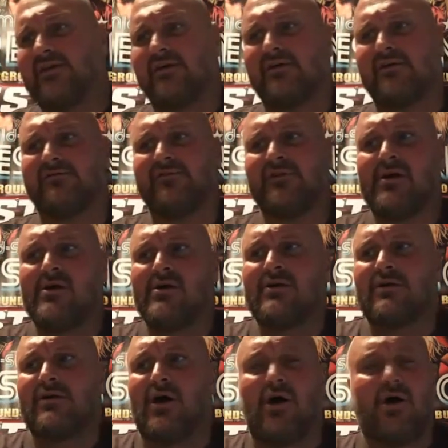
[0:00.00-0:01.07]
of,
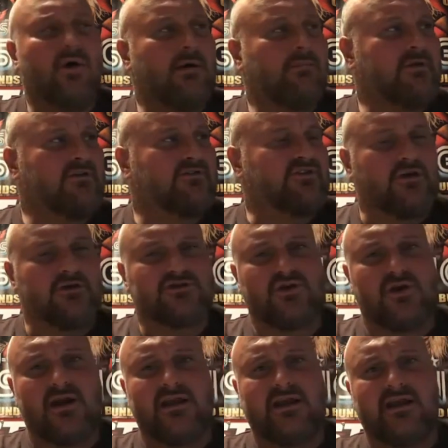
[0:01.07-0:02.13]
I'm going to start
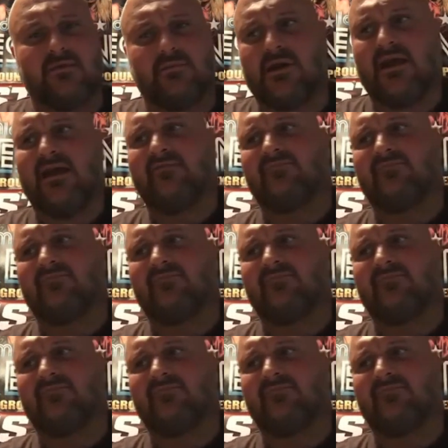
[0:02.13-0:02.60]
training and I'm going to have